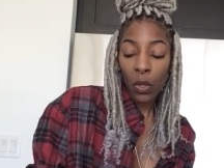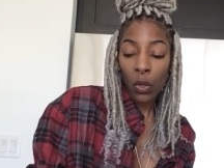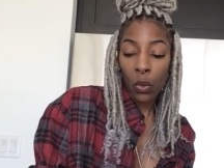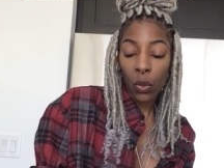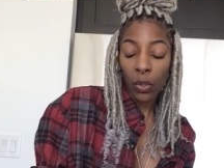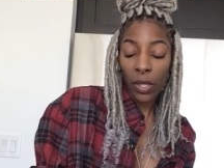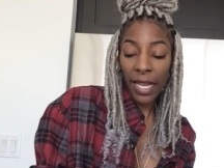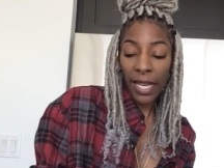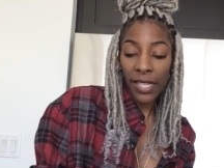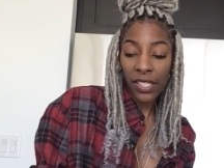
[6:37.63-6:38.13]

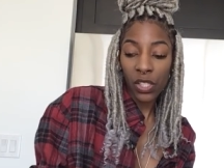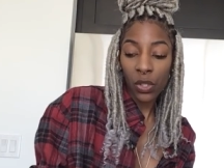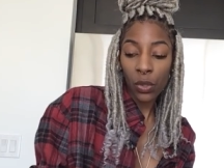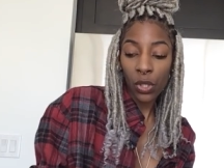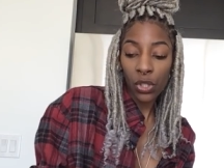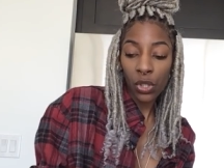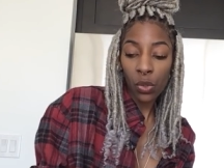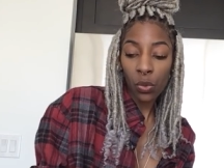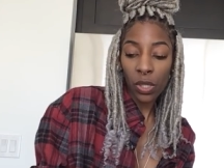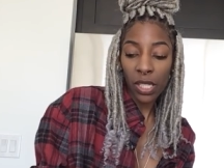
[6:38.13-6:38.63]
Or like as soon
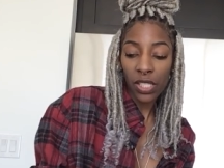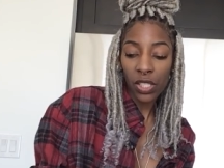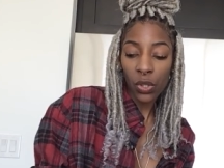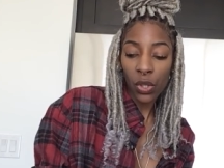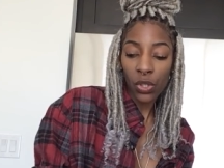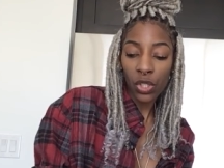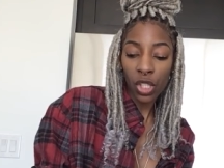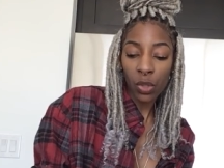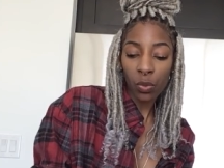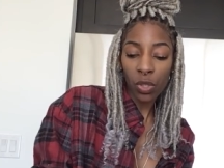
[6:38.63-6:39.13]
as you, as soon
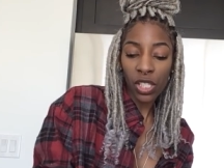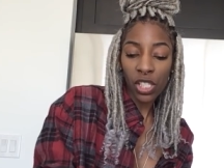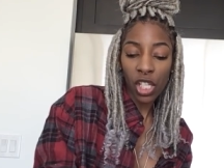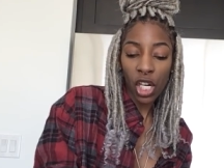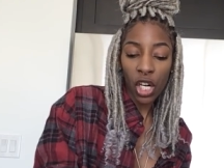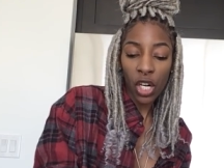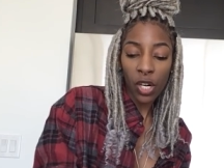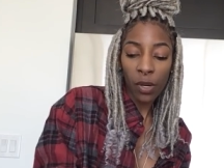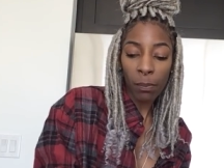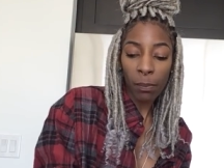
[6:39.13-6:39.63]
as you
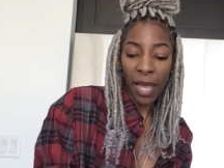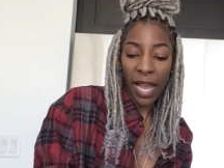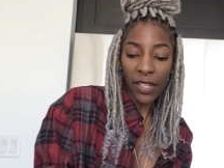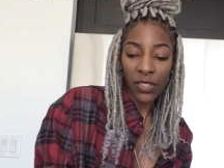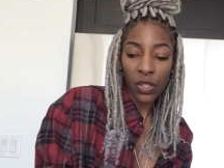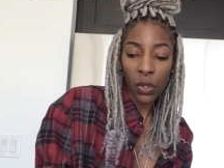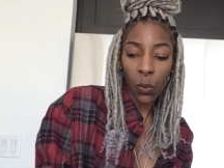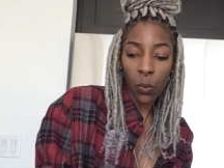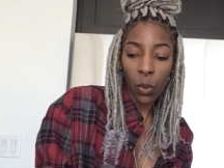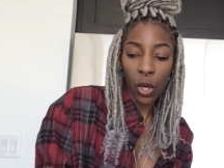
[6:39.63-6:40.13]
return back
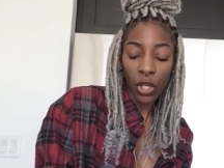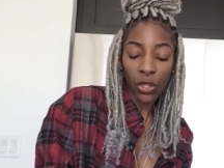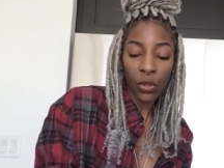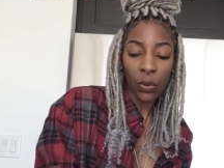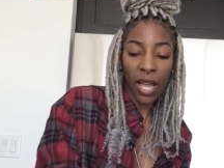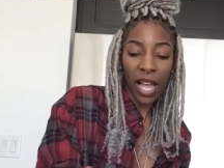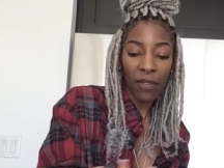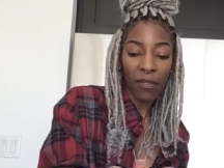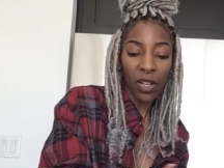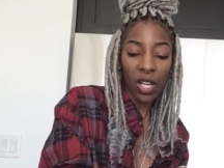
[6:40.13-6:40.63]
to work, you
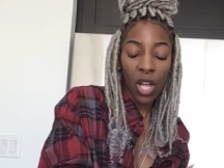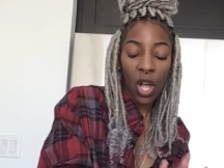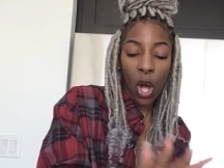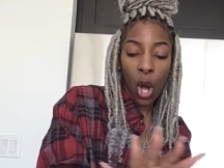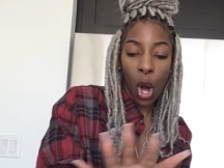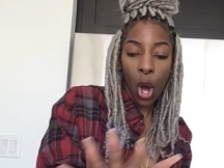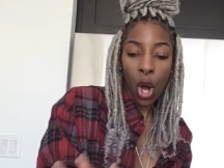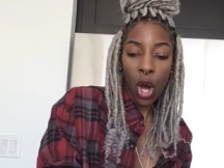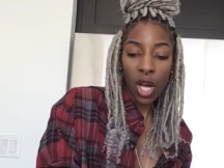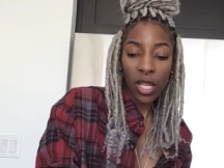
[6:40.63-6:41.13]
have
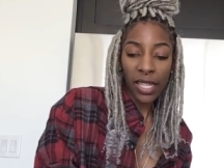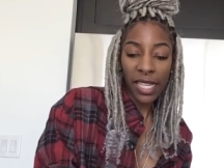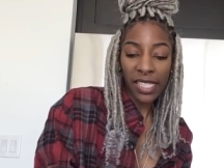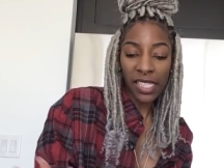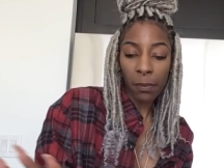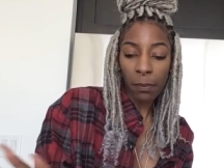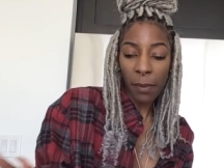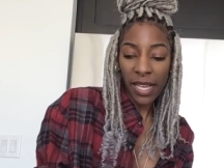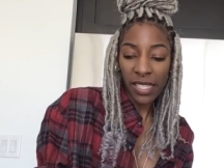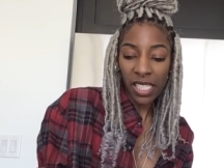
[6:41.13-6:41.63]
all
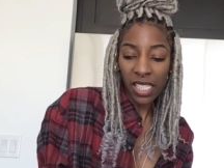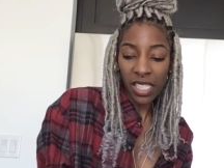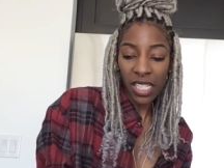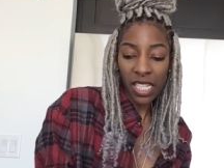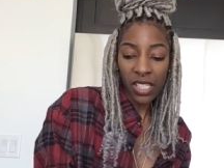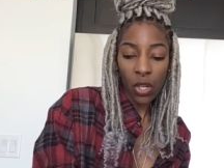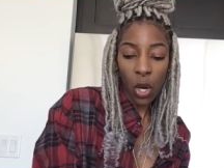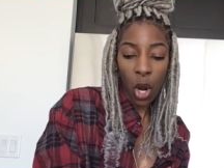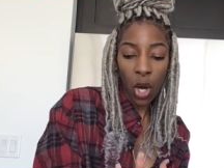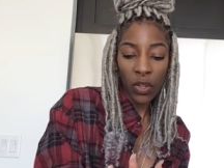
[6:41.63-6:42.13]
these
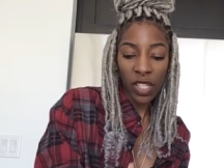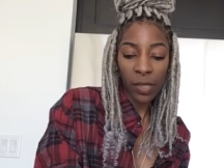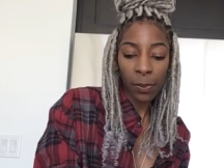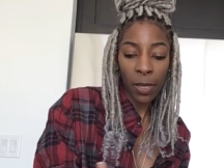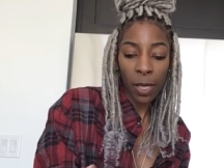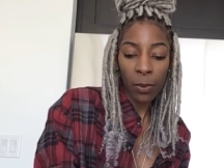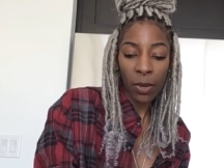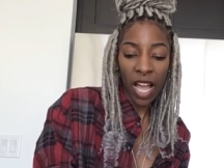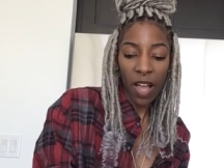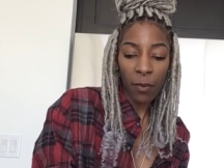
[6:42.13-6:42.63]
messages, all these
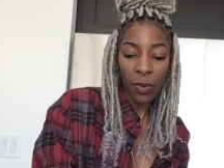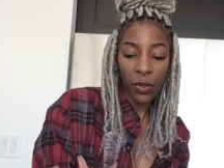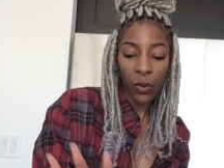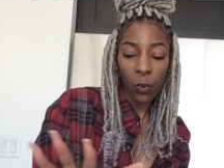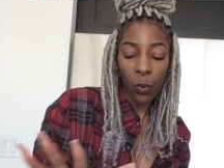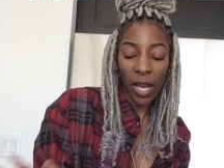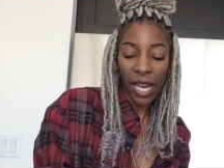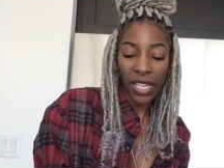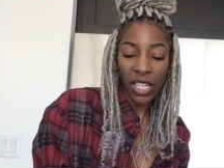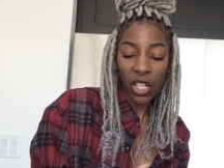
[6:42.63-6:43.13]
people have been
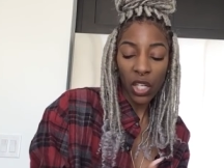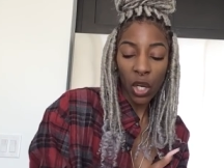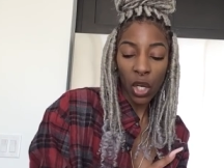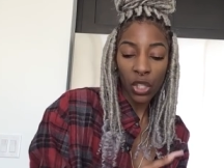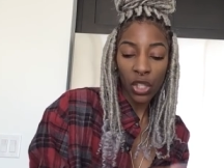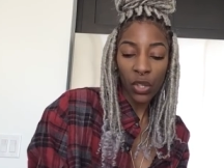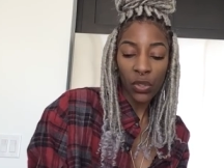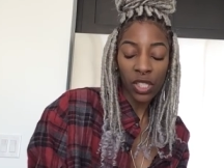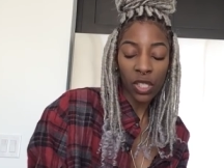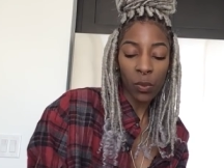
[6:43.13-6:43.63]
waiting on
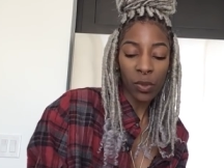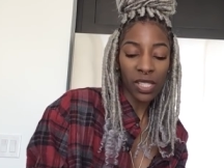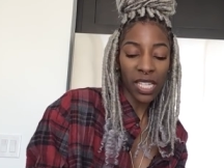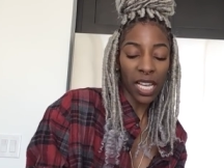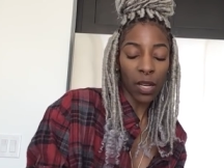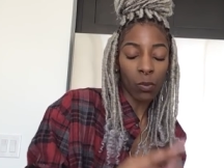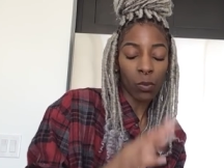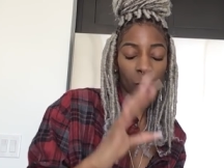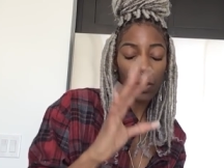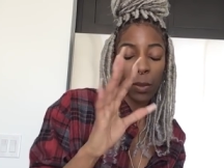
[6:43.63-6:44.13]
you. Someone's
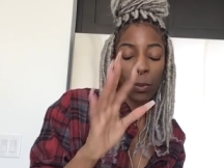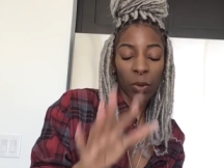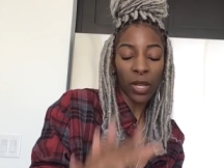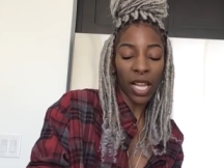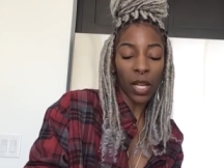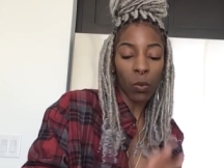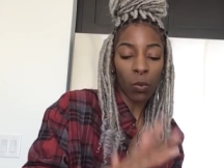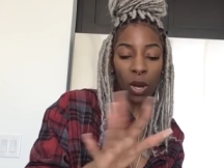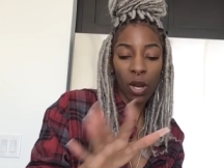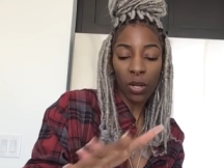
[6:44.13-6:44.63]
like, people are
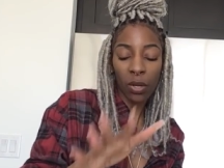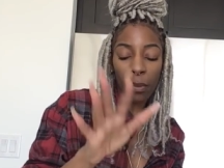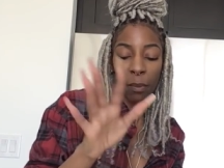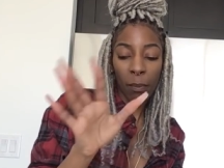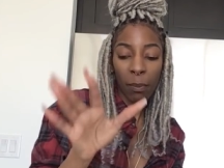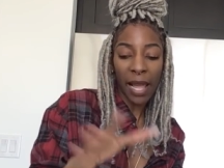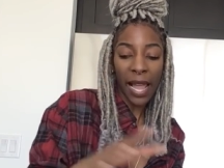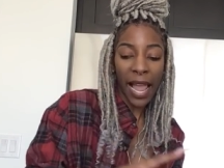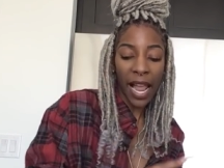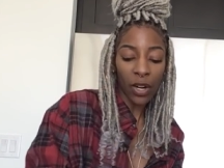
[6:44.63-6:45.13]
like, welcome
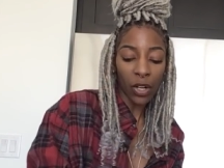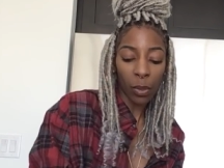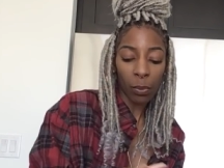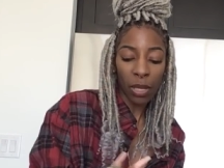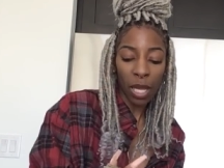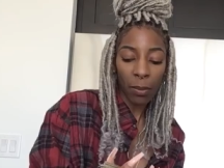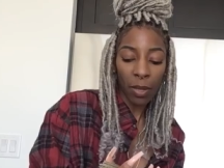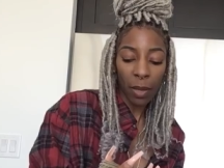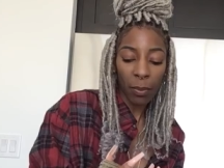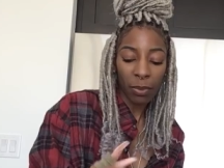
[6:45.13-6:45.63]
back, or
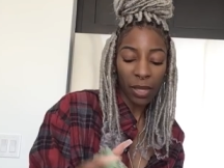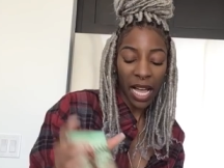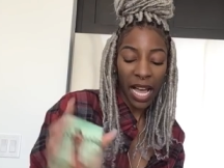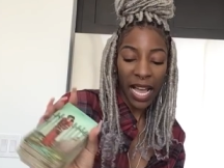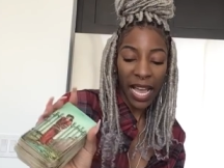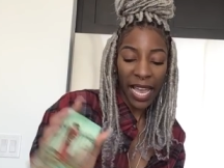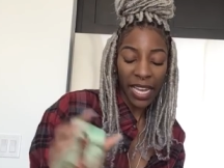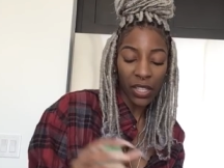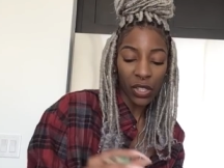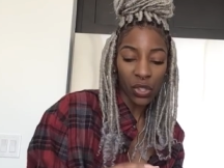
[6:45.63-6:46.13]
blah, blah, blah,
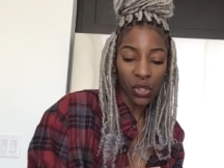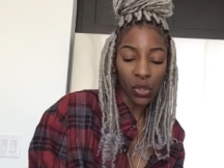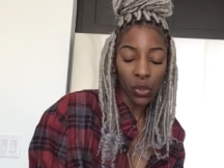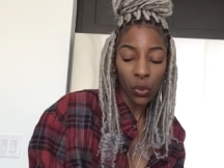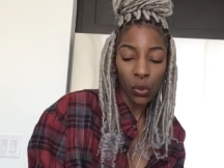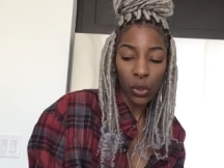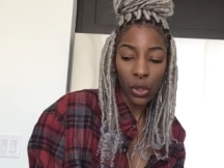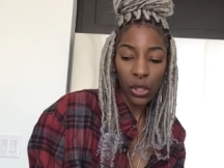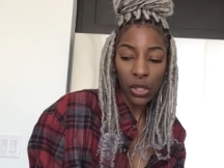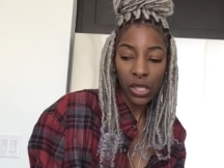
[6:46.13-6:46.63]
eight of
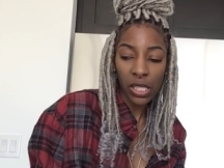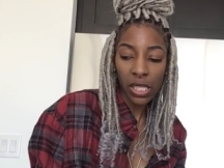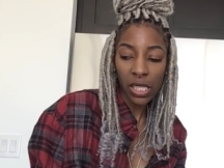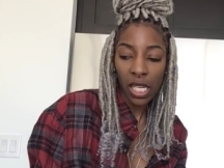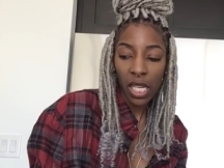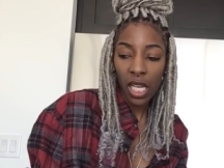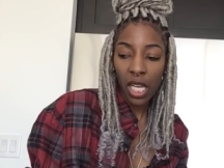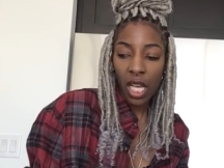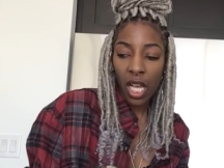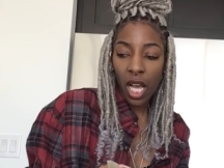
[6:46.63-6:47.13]
swords.
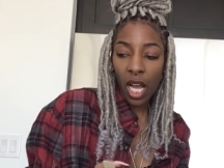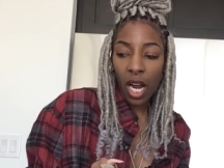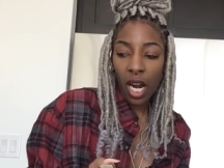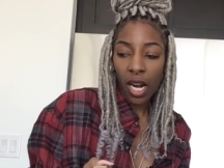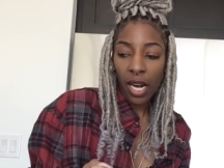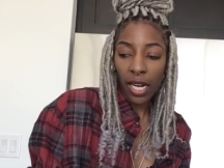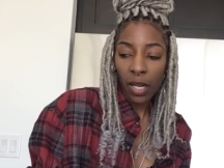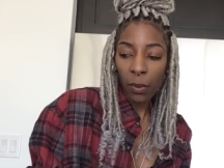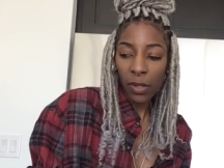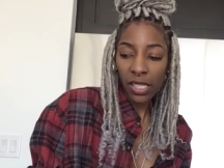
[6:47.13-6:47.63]
All
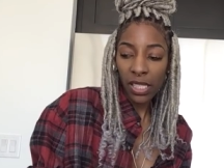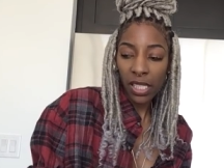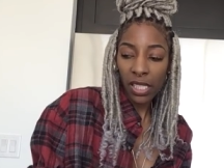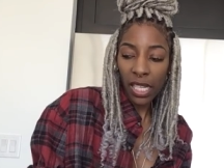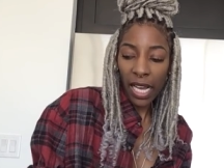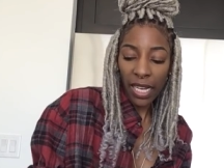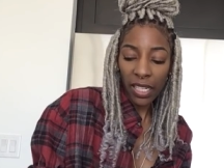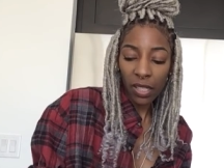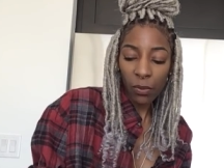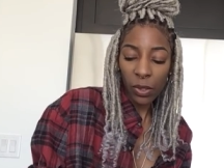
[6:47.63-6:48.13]
right, what's the
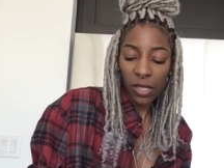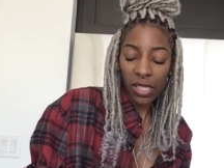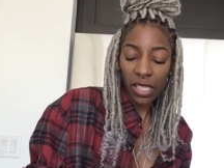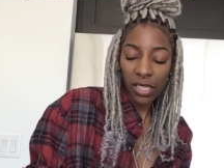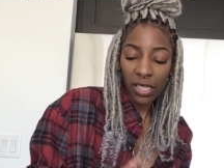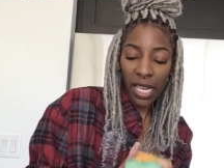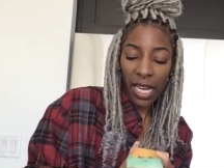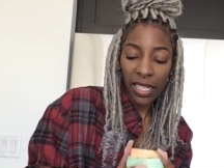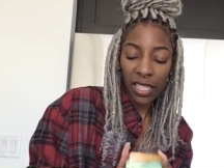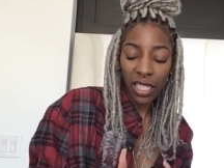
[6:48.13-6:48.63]
nine, what's the
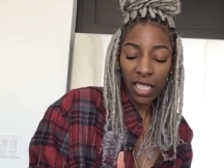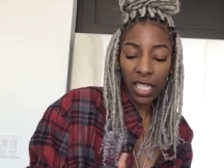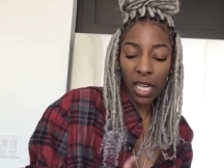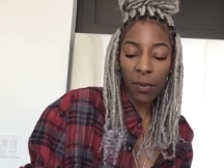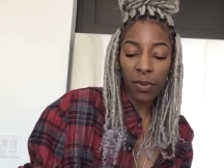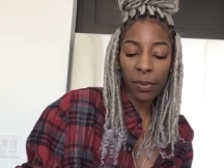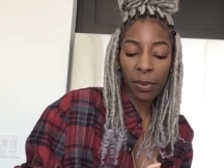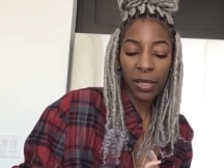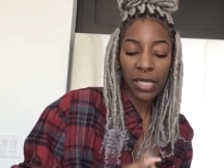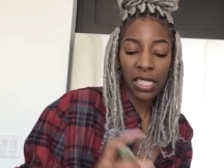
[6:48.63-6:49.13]
nine of
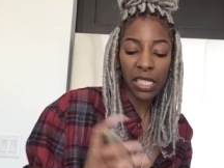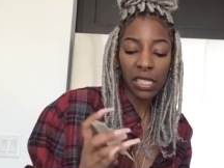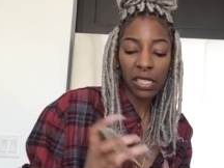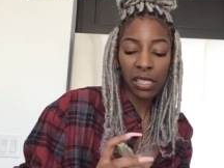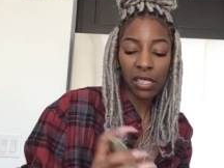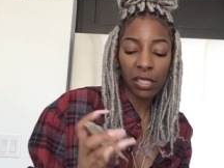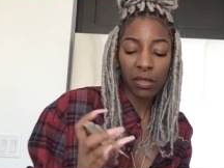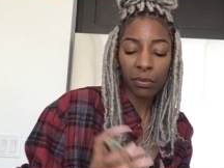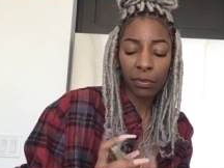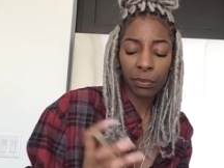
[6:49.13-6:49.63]
cups, please?